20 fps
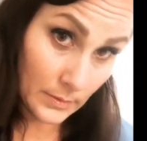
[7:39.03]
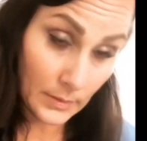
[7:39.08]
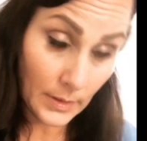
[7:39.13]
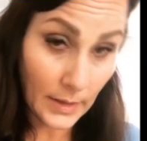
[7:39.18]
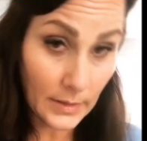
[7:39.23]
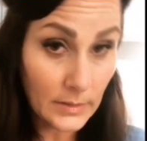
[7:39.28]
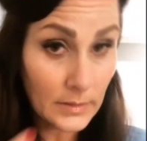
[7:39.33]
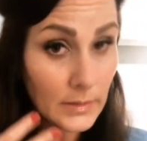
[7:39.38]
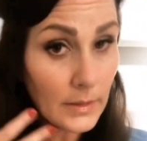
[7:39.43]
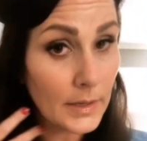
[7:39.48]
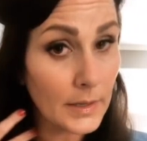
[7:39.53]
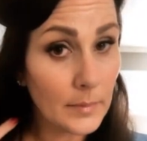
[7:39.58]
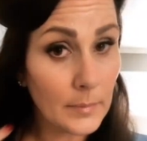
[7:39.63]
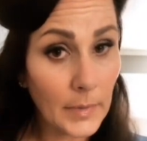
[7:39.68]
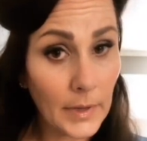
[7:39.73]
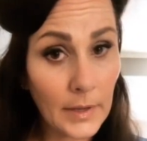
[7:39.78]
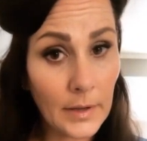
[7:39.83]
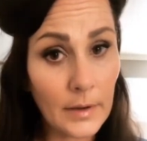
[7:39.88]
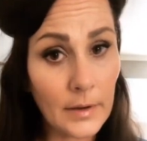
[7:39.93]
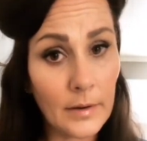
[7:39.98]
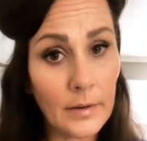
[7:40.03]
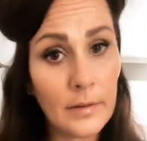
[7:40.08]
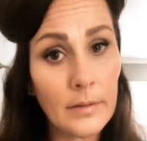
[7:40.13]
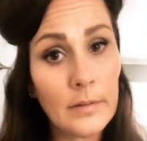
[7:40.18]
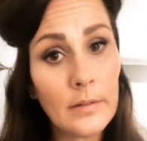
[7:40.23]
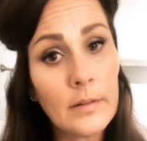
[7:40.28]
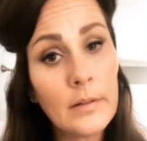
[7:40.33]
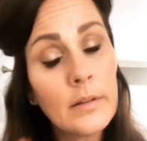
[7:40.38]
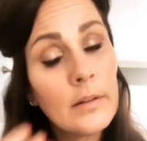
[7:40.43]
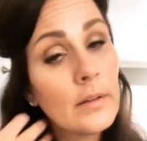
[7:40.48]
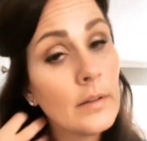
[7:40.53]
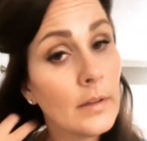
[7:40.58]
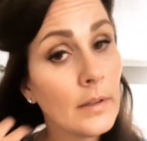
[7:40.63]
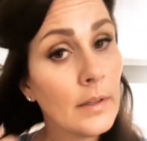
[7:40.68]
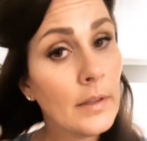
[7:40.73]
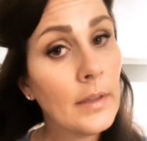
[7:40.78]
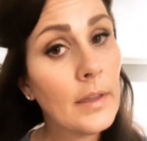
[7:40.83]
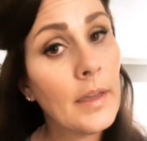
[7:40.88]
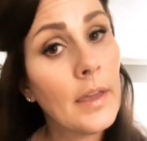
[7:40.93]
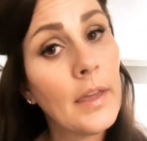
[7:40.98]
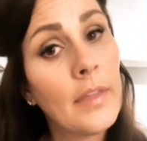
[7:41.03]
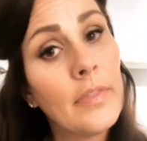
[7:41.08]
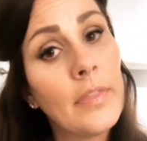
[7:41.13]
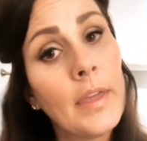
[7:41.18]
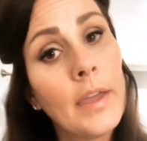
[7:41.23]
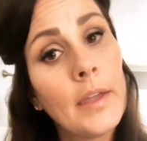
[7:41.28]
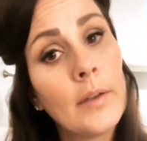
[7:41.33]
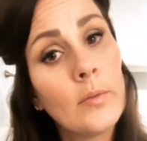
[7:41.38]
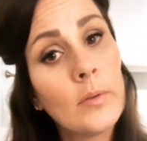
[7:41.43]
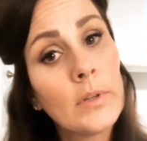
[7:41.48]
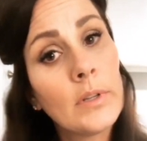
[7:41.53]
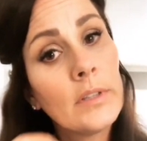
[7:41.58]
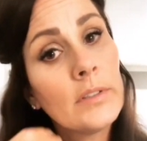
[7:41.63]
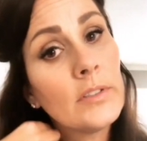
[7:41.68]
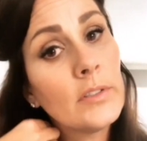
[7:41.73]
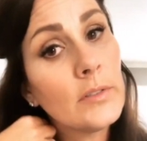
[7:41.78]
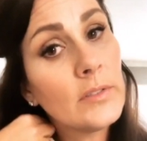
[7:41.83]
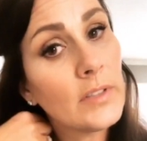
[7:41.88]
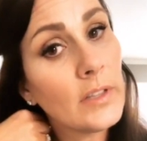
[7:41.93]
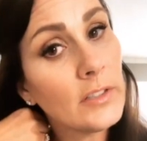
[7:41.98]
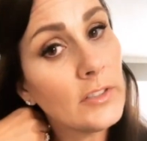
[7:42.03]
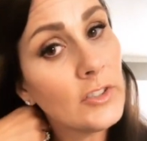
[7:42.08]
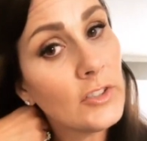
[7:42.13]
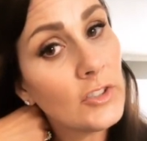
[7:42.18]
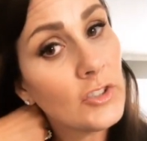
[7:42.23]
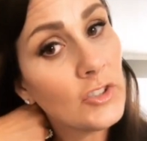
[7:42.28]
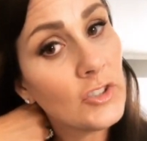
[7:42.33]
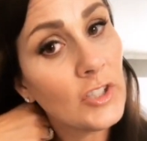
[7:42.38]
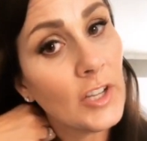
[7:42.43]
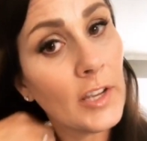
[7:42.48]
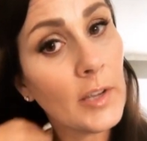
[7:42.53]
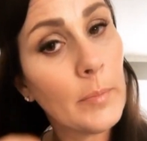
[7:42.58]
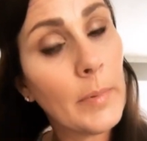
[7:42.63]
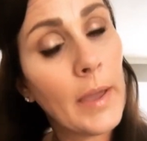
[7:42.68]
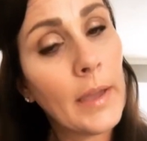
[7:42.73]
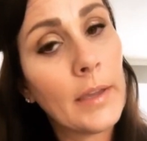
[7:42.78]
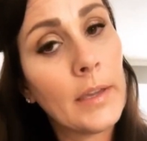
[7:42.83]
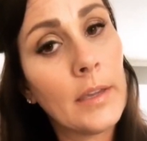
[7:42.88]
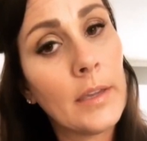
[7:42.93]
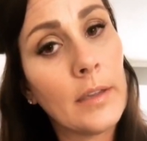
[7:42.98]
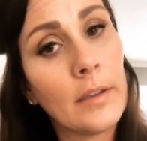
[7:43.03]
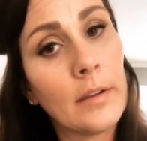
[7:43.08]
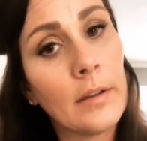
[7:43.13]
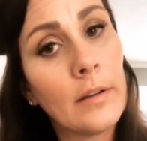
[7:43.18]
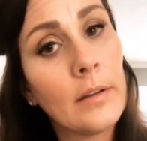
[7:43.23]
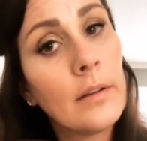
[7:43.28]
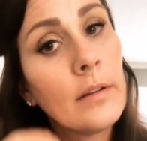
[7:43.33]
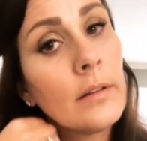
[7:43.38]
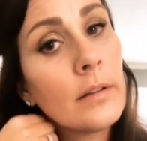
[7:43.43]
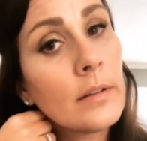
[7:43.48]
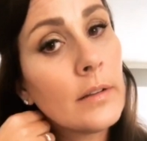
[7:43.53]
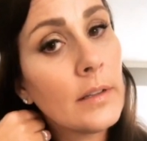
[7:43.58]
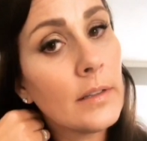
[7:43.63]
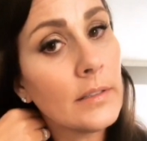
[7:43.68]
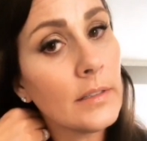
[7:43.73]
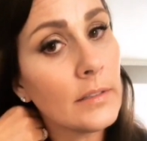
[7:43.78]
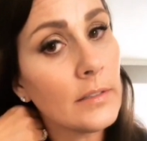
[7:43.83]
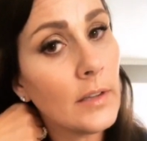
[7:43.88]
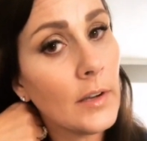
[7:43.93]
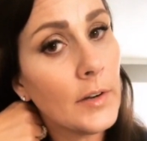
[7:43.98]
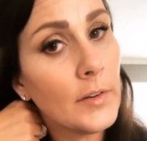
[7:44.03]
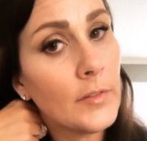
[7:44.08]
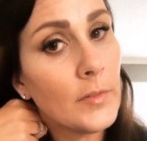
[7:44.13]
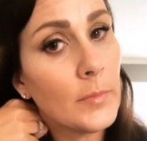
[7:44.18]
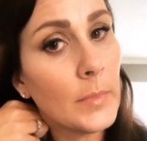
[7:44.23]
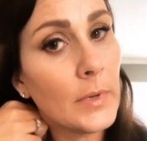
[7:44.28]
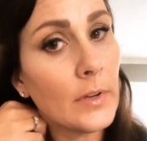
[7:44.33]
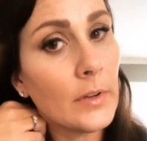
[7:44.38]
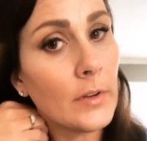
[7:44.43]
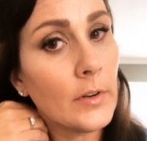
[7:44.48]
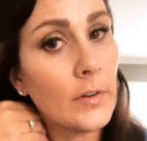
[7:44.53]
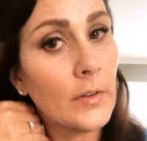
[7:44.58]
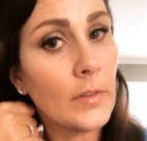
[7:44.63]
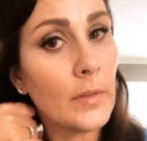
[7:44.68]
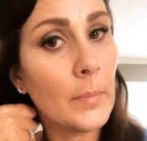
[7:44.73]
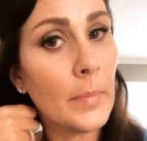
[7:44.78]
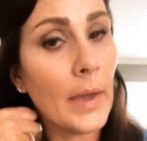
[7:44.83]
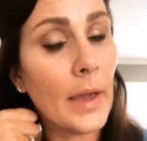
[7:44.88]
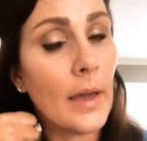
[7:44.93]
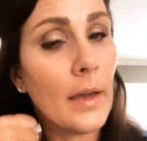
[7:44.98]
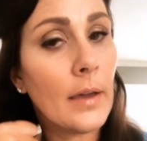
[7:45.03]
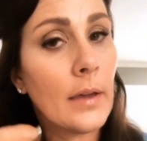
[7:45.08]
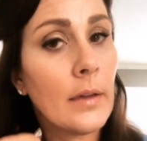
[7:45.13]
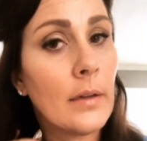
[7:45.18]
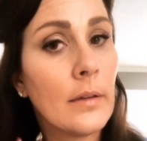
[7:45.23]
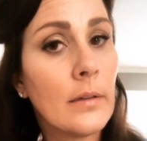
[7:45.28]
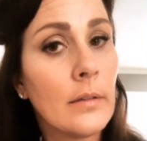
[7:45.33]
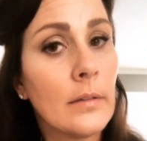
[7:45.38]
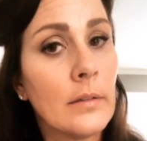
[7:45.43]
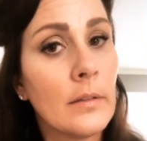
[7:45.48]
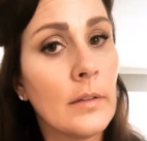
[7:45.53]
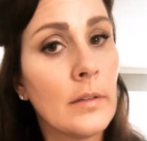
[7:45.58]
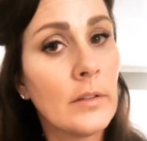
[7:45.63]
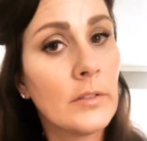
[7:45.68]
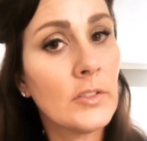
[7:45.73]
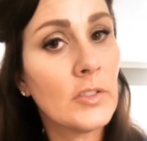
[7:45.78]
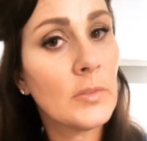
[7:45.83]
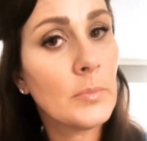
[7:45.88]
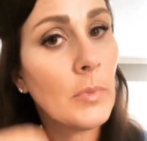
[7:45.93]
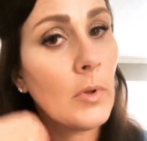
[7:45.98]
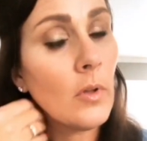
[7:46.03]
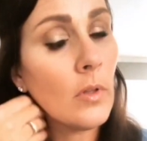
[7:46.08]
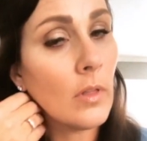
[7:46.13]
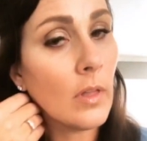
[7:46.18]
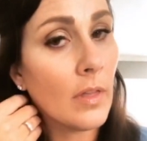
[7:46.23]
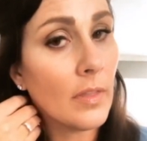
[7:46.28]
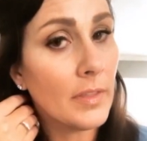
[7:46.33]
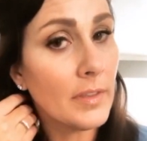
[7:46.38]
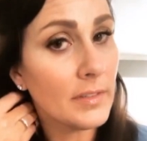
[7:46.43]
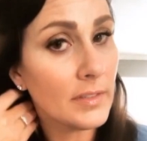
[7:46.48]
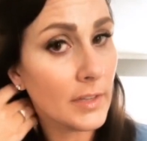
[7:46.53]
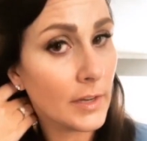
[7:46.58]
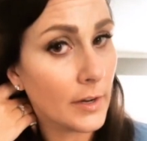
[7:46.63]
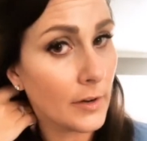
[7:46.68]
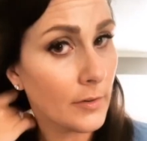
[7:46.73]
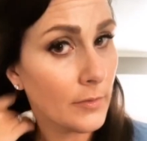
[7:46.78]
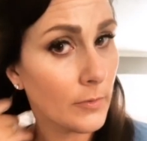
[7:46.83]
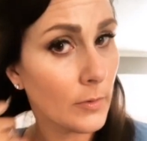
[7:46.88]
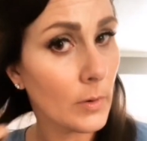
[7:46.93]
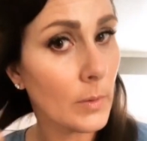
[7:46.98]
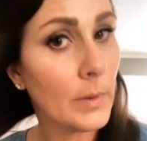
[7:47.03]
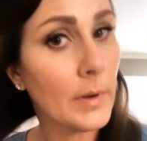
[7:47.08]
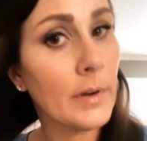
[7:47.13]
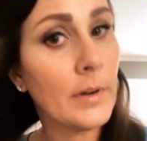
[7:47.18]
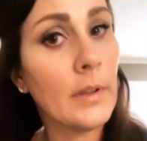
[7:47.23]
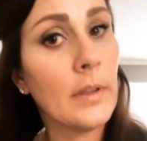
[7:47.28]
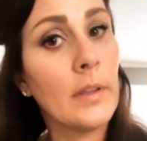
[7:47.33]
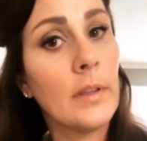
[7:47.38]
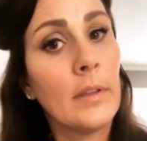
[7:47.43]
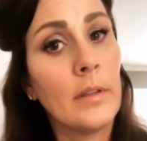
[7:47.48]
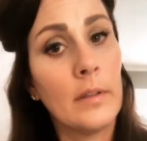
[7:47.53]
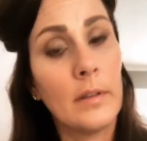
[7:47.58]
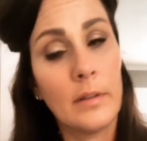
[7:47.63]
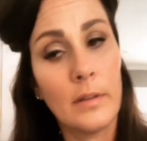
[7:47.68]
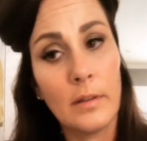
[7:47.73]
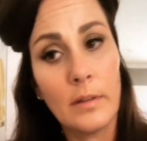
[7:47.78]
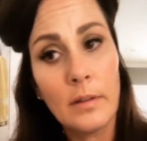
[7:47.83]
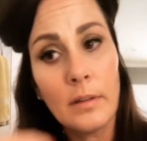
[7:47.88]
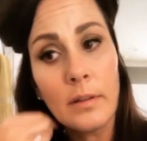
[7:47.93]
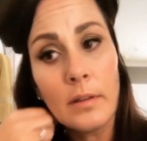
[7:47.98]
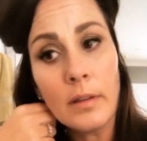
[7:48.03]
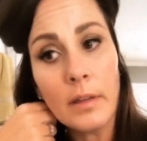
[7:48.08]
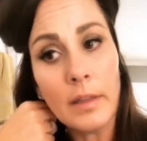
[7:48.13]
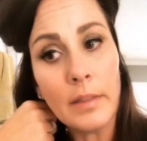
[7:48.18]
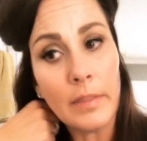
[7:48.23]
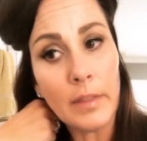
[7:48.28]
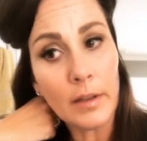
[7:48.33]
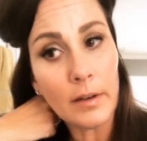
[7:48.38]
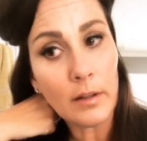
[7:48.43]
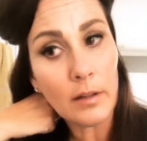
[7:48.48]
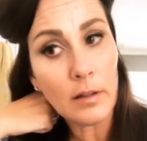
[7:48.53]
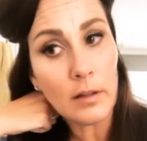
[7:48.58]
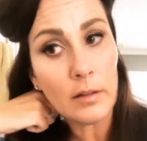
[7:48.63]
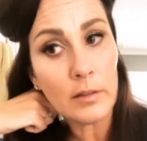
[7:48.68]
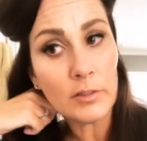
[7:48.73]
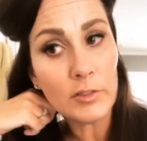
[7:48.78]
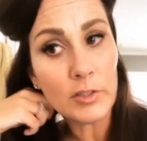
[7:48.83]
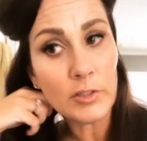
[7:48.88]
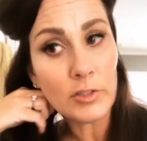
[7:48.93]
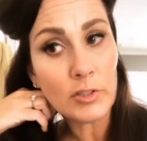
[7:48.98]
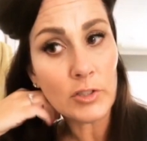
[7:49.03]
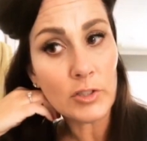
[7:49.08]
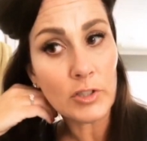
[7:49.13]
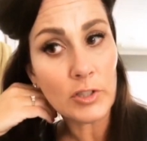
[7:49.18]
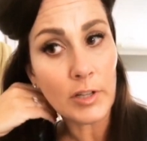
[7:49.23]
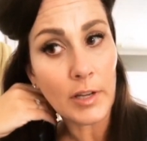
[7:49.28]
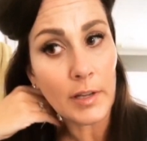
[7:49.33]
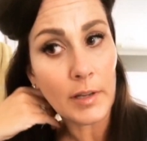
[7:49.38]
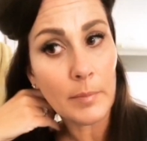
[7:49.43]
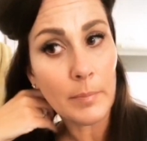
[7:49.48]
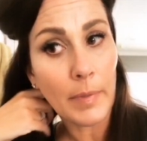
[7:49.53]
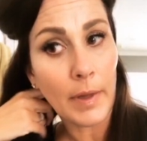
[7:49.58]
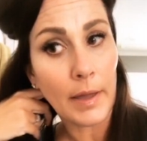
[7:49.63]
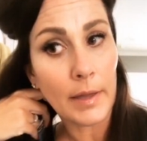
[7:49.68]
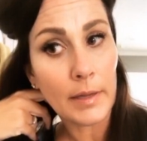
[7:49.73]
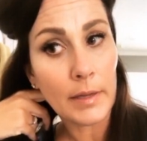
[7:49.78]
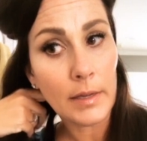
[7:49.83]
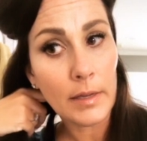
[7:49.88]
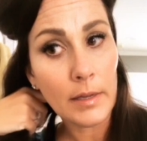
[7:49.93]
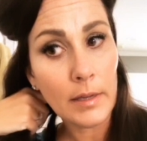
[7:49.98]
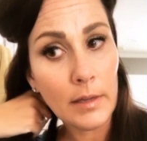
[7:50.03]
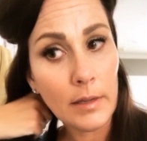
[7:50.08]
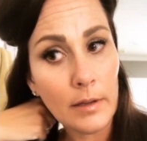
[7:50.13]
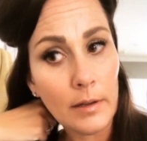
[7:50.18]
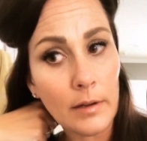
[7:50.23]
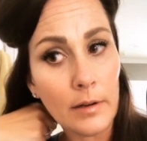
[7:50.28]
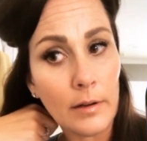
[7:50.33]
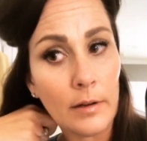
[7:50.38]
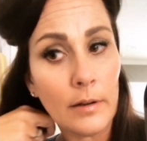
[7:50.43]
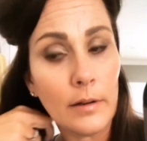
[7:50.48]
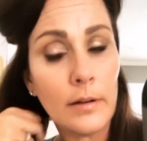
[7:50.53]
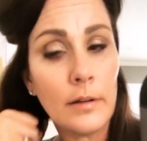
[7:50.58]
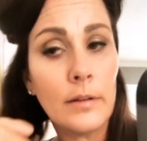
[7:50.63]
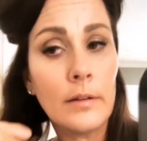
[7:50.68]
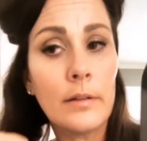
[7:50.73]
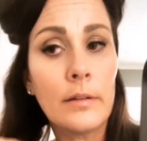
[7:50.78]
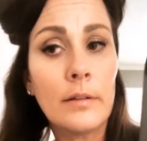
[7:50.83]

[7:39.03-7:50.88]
that side of my hair. And then what I'll do is I'll just check back here because it's hard for me to curl the back. Just pull all this hair forward and then I'll just check back here